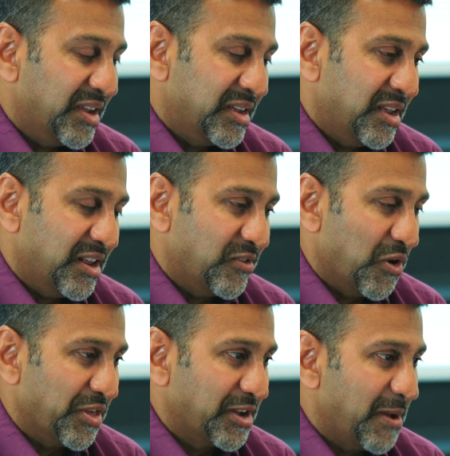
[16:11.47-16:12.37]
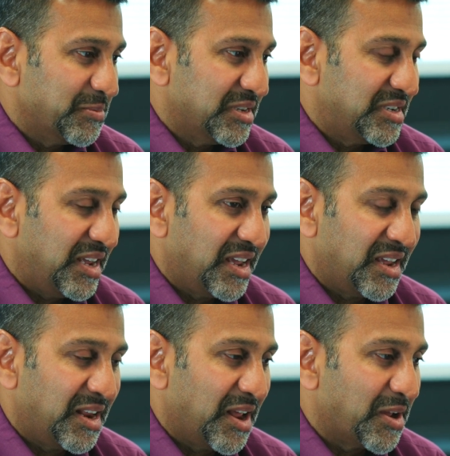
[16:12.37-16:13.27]
You've got the cups of tea,
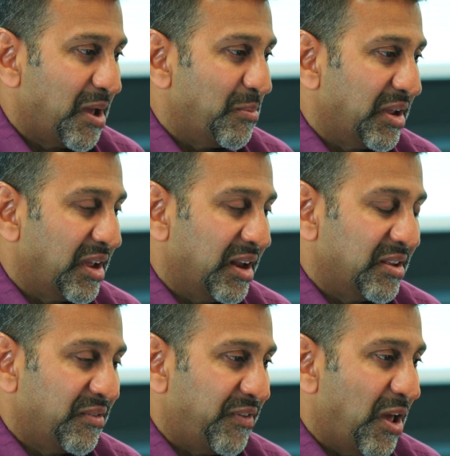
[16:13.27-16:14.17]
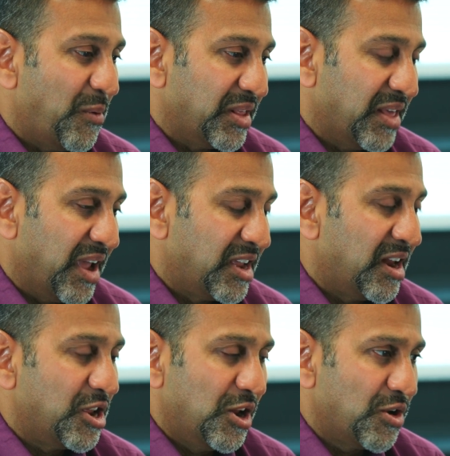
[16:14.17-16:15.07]
coming and you're flowing there.
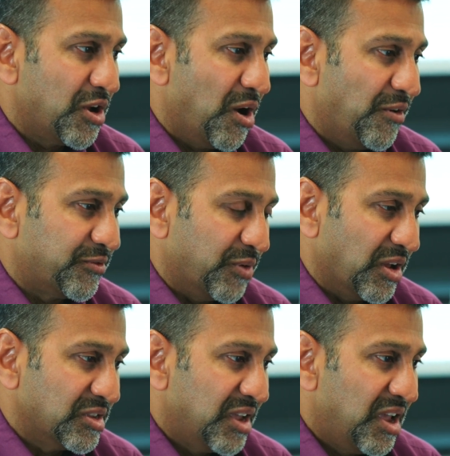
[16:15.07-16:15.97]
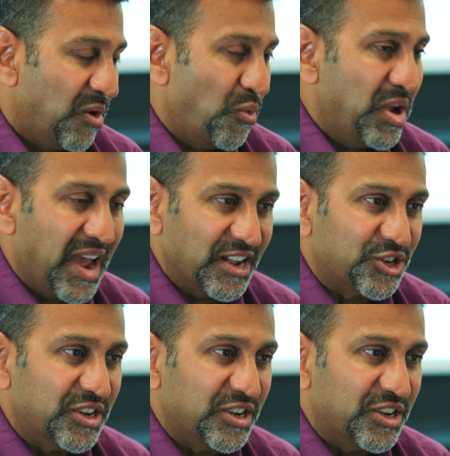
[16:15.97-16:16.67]
You look after us. We actually